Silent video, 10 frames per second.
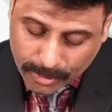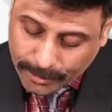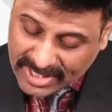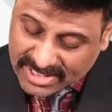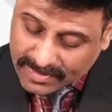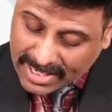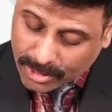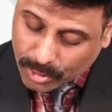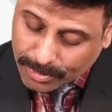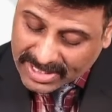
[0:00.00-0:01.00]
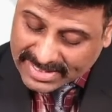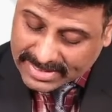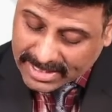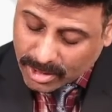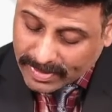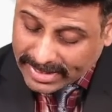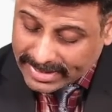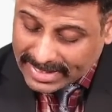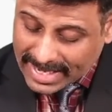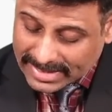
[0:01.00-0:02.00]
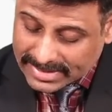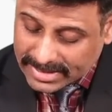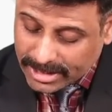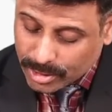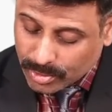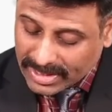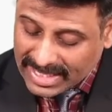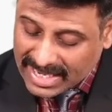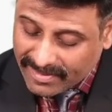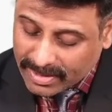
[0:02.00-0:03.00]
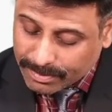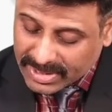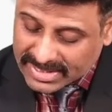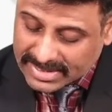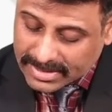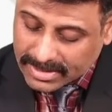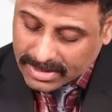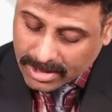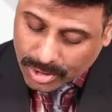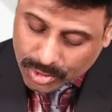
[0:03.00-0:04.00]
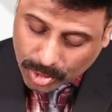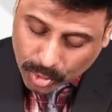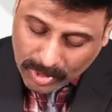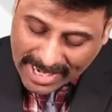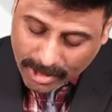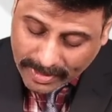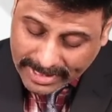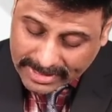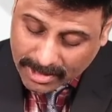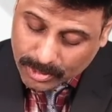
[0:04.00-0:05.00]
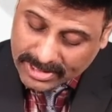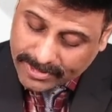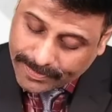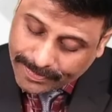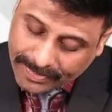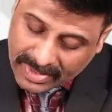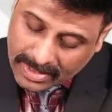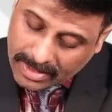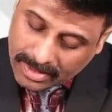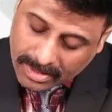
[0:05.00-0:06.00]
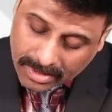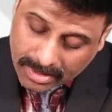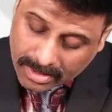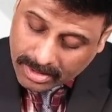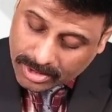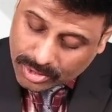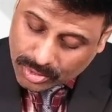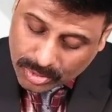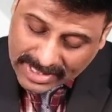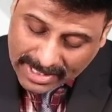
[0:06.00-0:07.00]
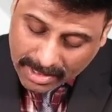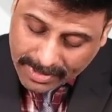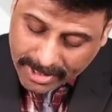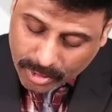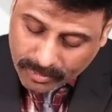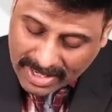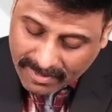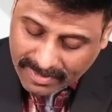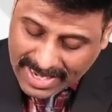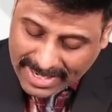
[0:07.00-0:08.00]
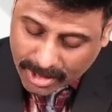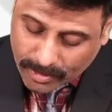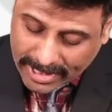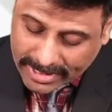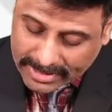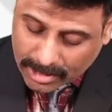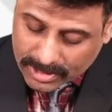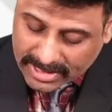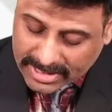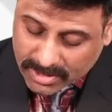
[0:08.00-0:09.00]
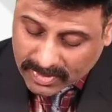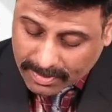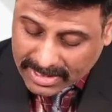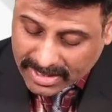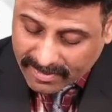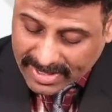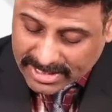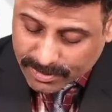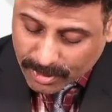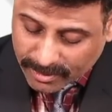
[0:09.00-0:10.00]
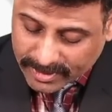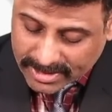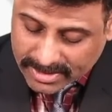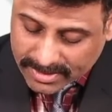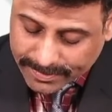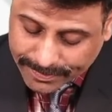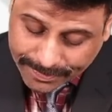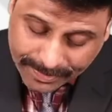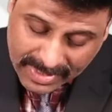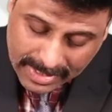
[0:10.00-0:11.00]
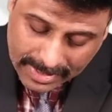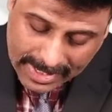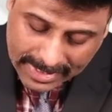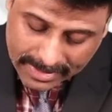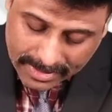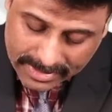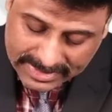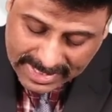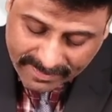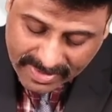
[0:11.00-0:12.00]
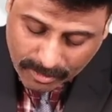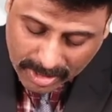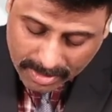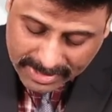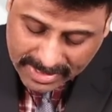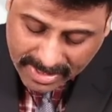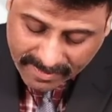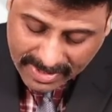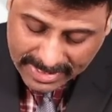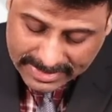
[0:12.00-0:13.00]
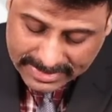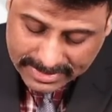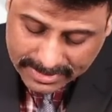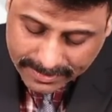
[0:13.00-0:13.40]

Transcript: face value rupees 10 20 lakhs into 11%, so 2,20,000. So that will be 12,20,000. This will be the revised profits. And same way, what will be the revised